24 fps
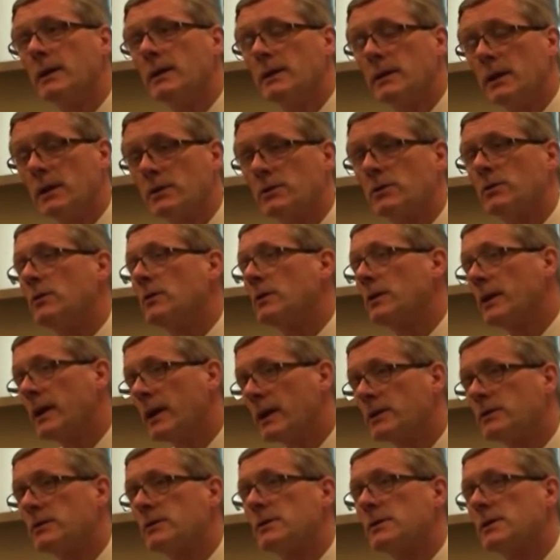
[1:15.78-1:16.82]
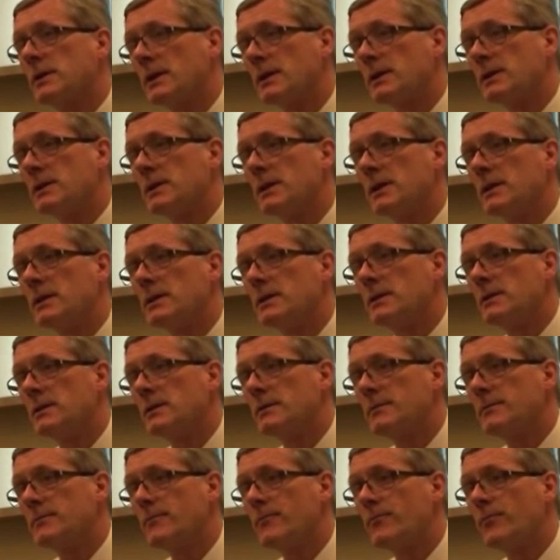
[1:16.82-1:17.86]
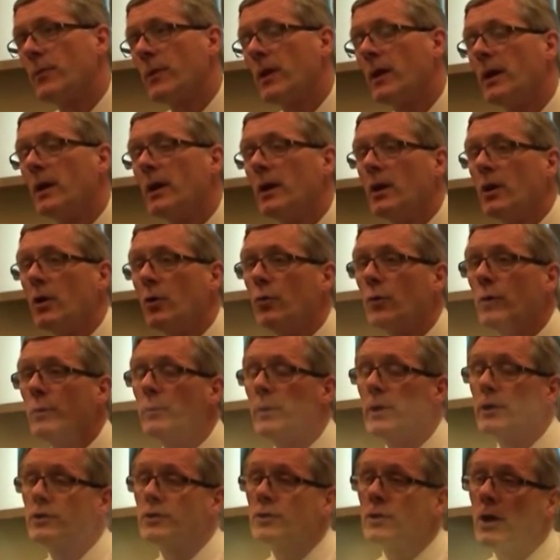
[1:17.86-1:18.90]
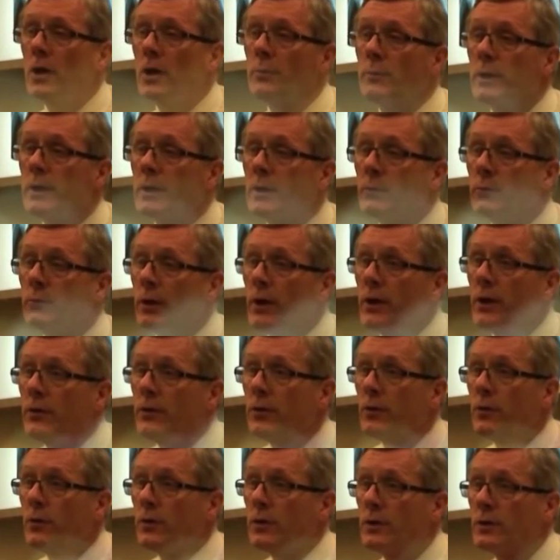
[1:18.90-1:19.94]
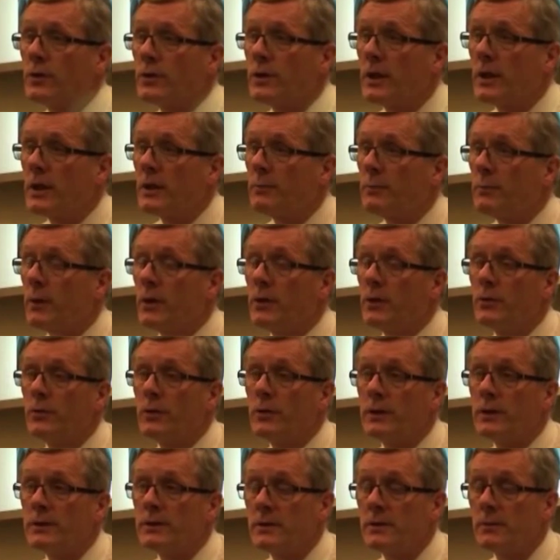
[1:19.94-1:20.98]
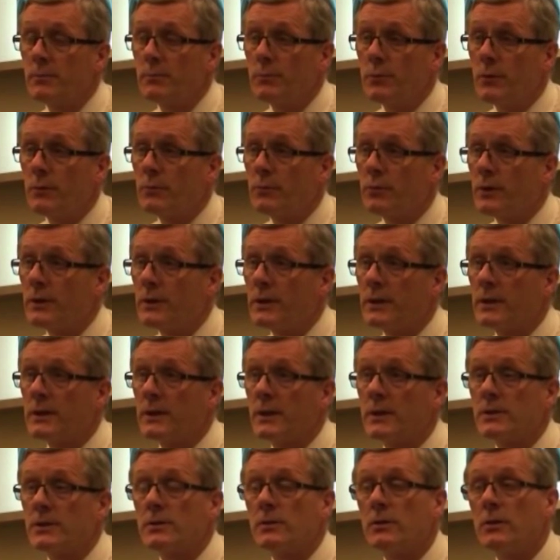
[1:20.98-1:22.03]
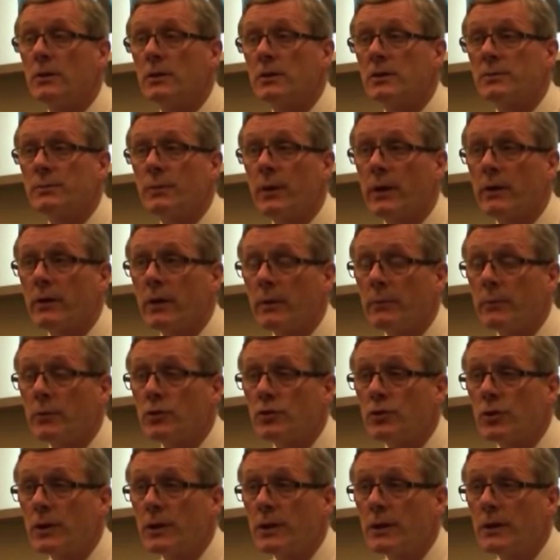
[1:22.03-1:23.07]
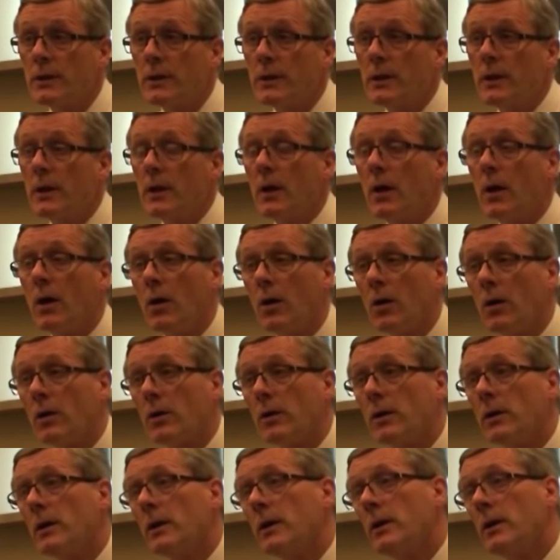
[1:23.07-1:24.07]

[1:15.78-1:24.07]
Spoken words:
That's called an exercise test. We measure how big a breath you can take by doing a simple breathing test called spirometry, or